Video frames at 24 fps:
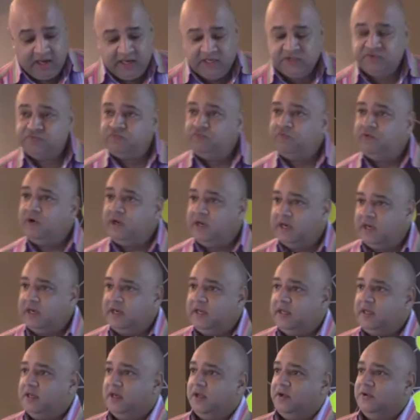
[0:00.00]
is
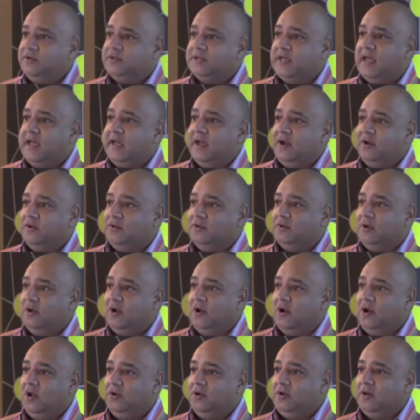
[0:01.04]
really low down
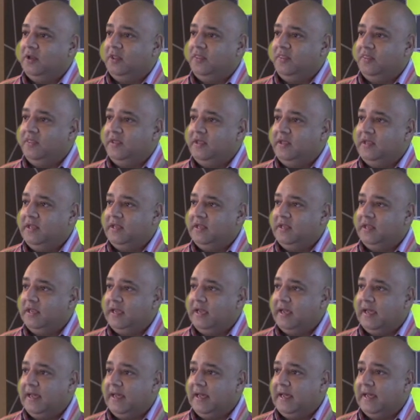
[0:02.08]
on the
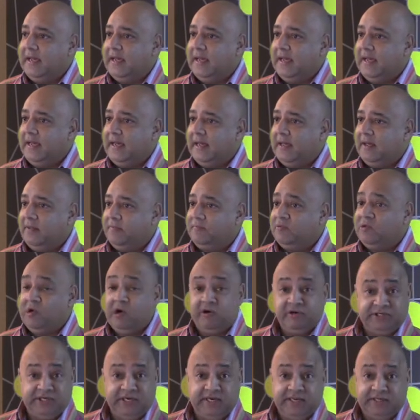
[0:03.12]

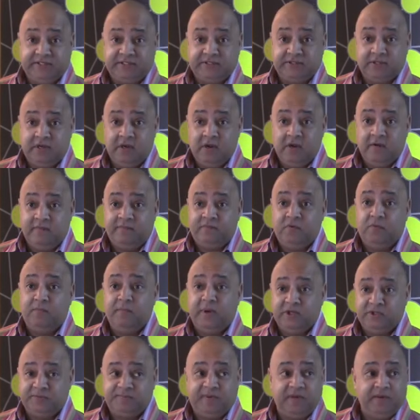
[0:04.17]
priority list for
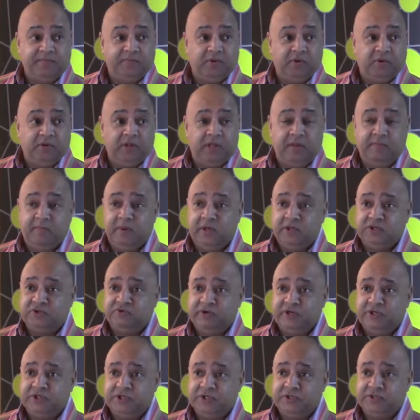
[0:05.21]
most people in most
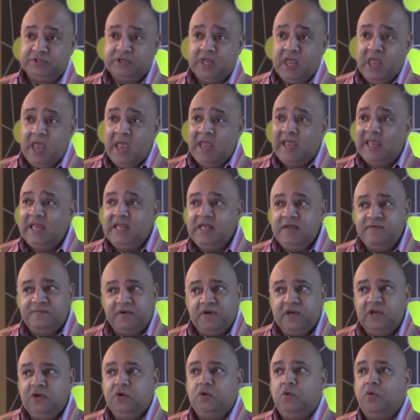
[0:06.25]
regions.
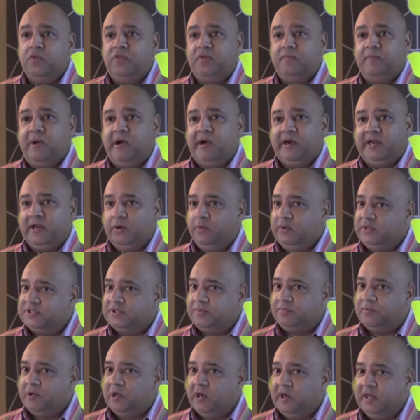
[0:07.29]
Even in North America, which
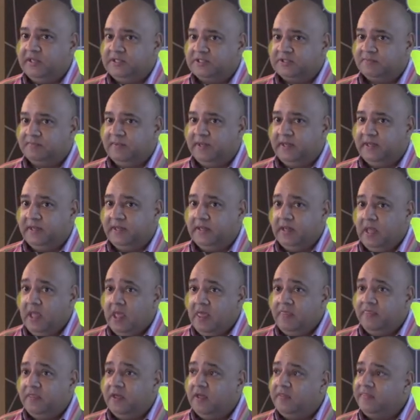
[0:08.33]
surprised me,
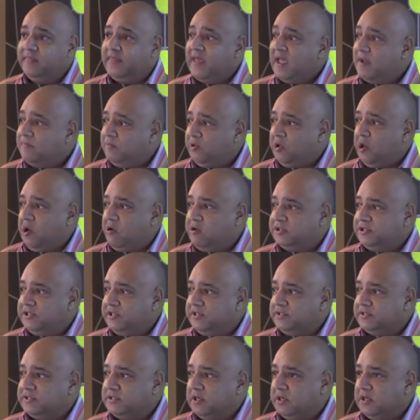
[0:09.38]
that their
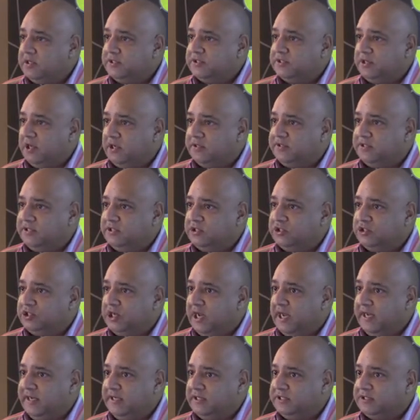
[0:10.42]
priorities are starting to
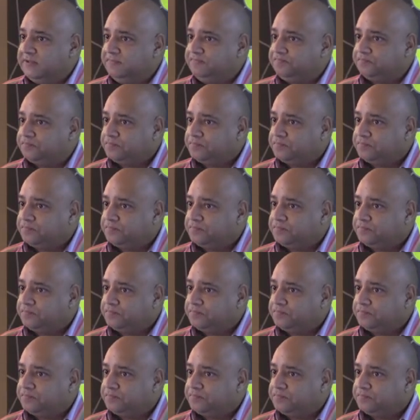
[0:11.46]
change.